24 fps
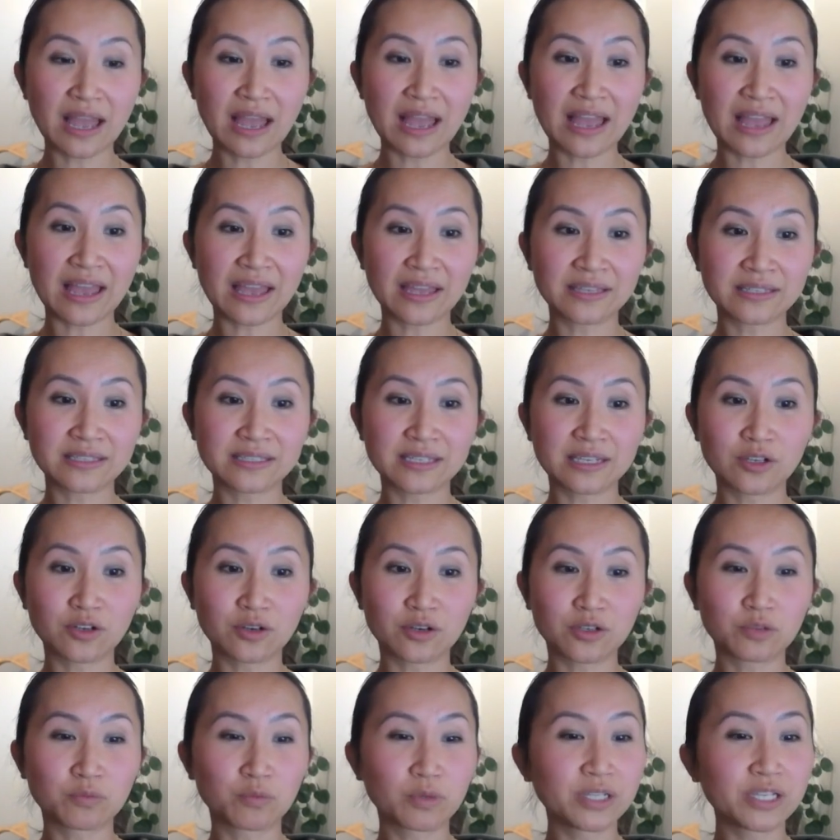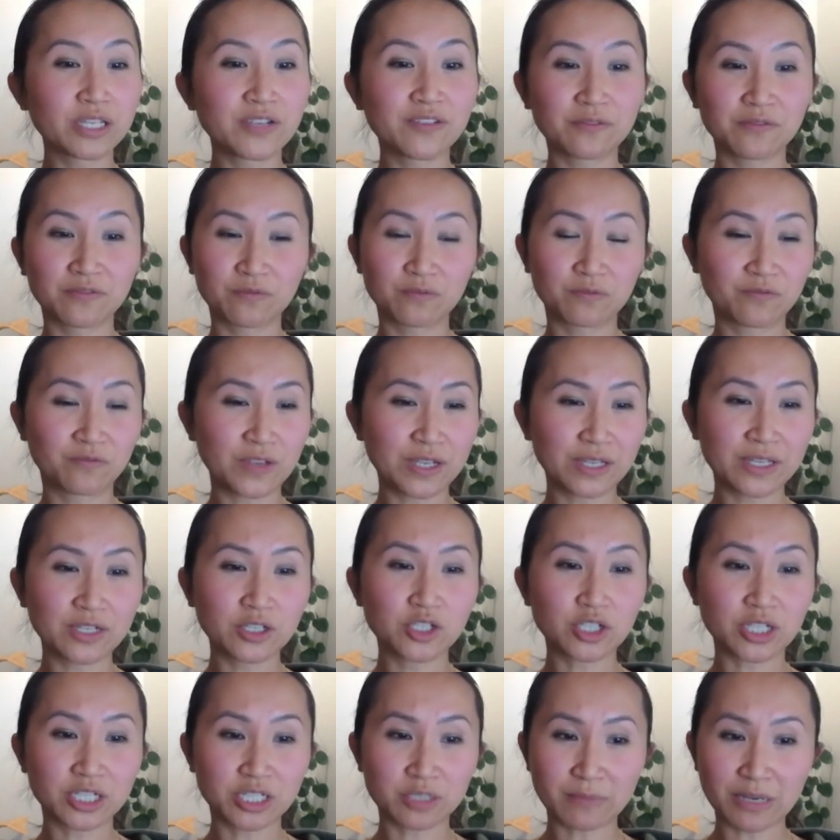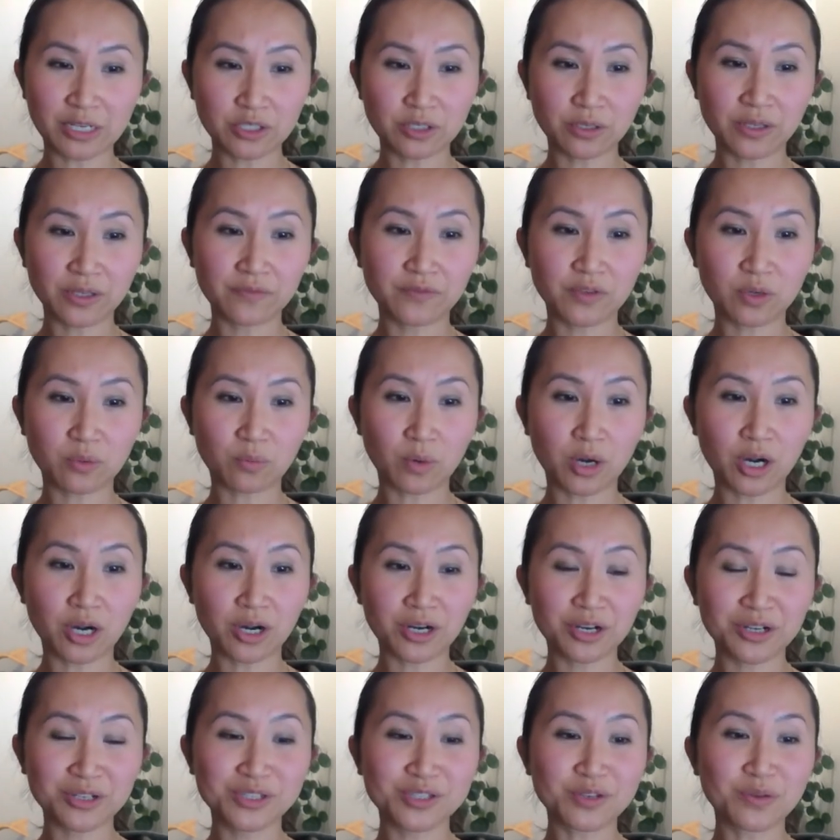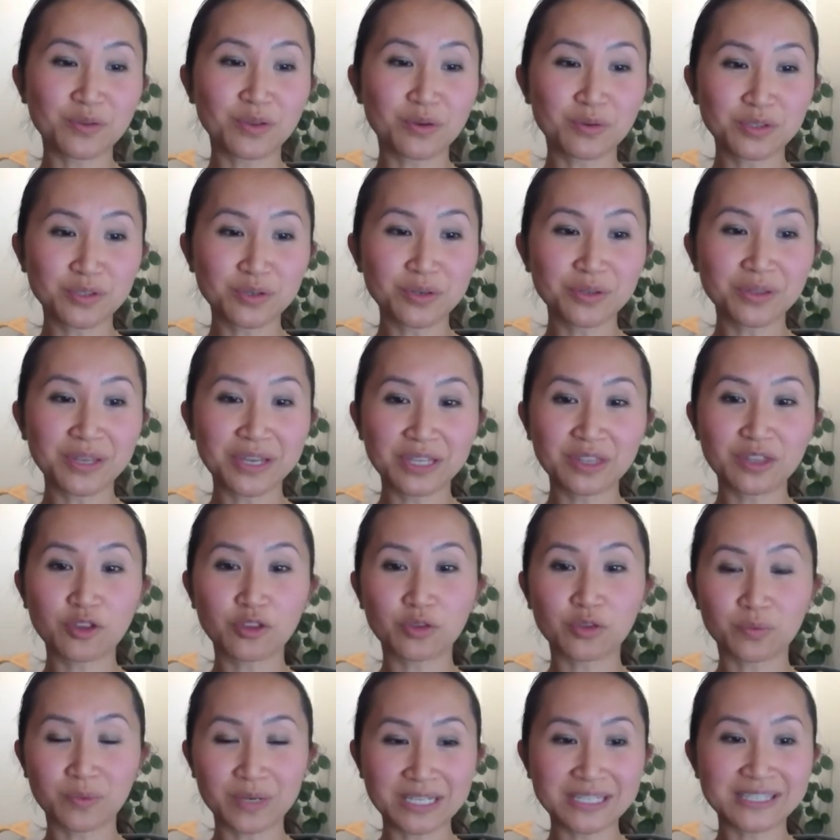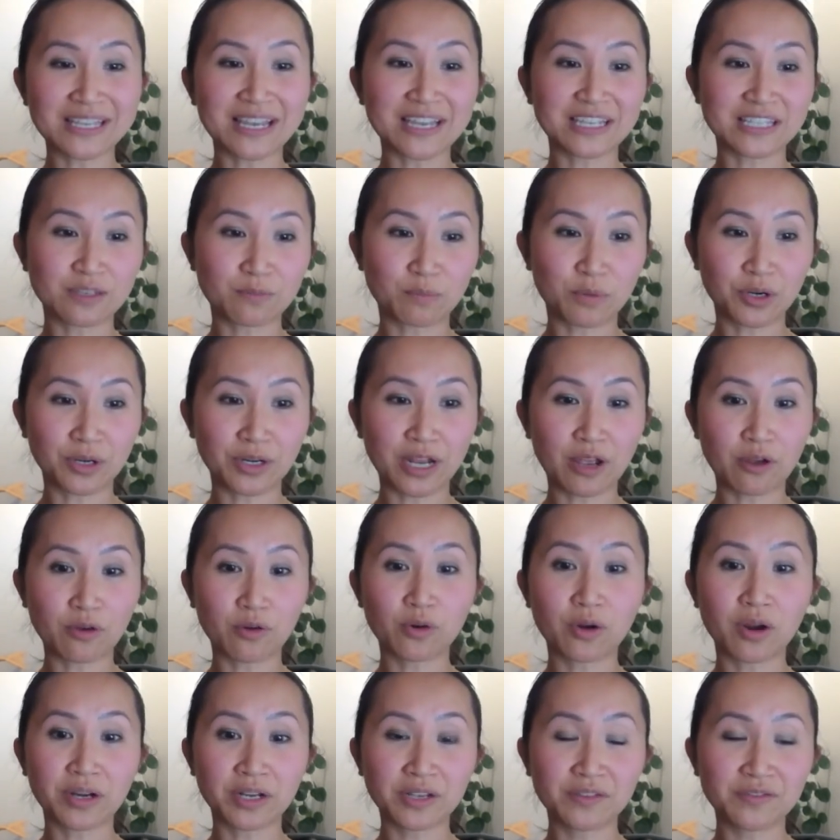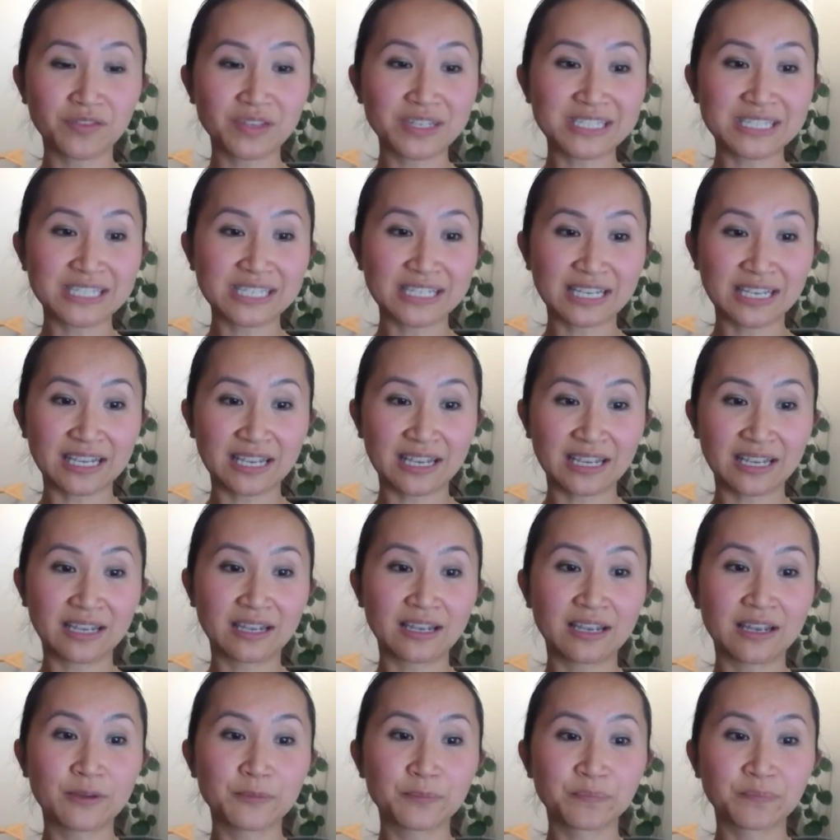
and you're really feeling judgmental of your work. So those are like the three signs of burnout: chronic fatigue,